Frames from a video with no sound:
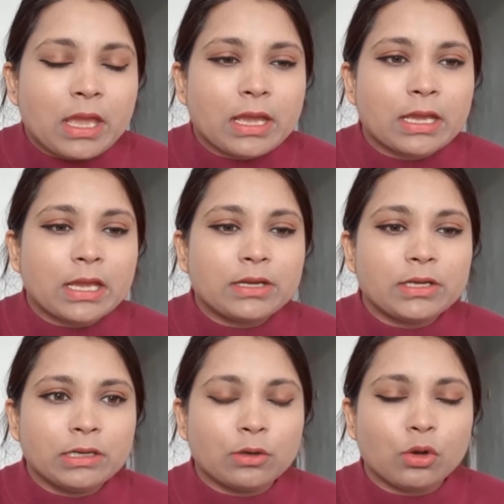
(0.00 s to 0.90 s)

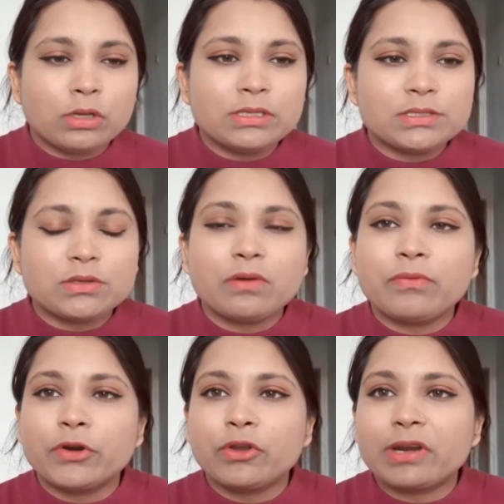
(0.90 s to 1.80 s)
And also
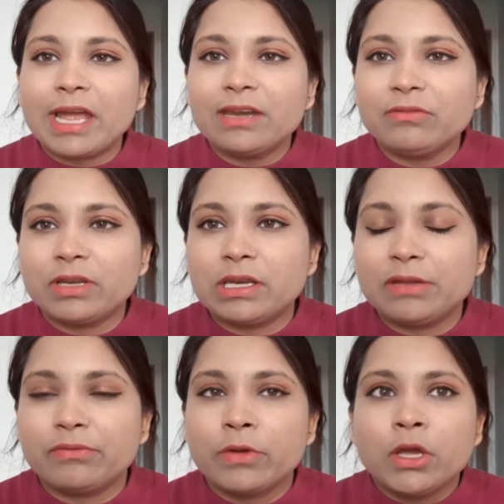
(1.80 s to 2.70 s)
for your annual leave,